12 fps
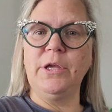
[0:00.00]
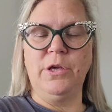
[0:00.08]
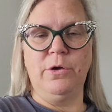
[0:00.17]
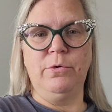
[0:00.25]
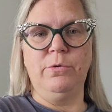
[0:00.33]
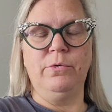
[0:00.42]

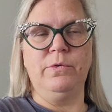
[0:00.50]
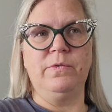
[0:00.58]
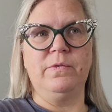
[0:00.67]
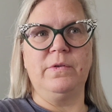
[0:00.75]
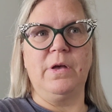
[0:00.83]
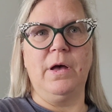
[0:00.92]

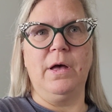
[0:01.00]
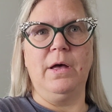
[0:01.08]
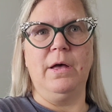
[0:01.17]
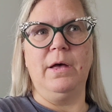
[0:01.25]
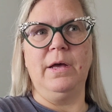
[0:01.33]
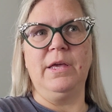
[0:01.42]
use
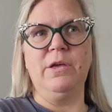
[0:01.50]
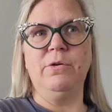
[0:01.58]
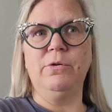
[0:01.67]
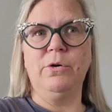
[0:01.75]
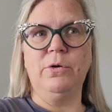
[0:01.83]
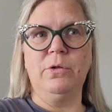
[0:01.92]
a
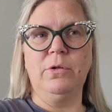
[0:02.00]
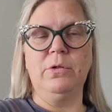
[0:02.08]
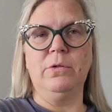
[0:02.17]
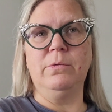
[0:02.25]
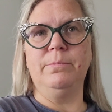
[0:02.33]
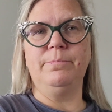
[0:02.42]

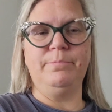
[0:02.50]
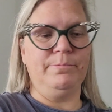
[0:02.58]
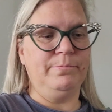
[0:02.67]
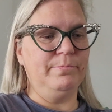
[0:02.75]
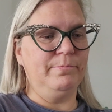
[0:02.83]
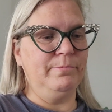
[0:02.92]
cuticle
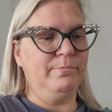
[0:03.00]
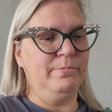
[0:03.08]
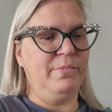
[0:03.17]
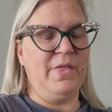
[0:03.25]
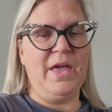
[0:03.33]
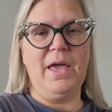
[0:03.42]

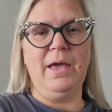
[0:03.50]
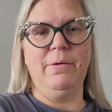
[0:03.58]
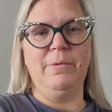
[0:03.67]
thing.